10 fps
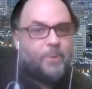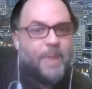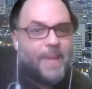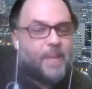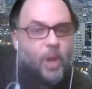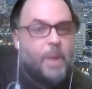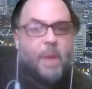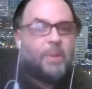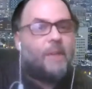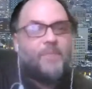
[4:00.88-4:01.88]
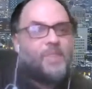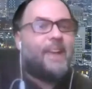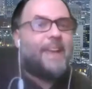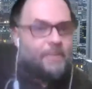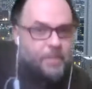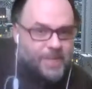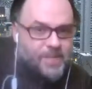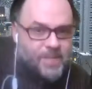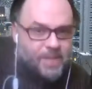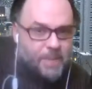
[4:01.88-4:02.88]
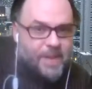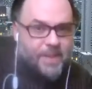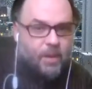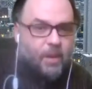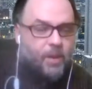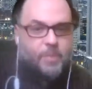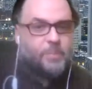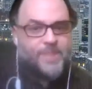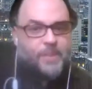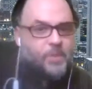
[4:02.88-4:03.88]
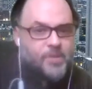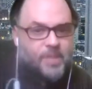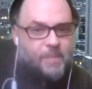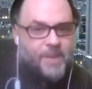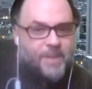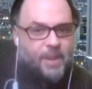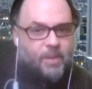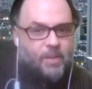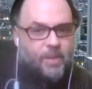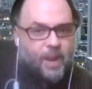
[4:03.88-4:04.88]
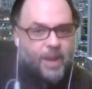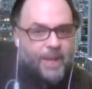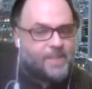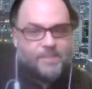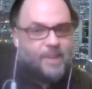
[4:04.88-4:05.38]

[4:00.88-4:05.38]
being at home. But obviously, not everybody's going to be there. Are all the presenters going to be there? Or I guess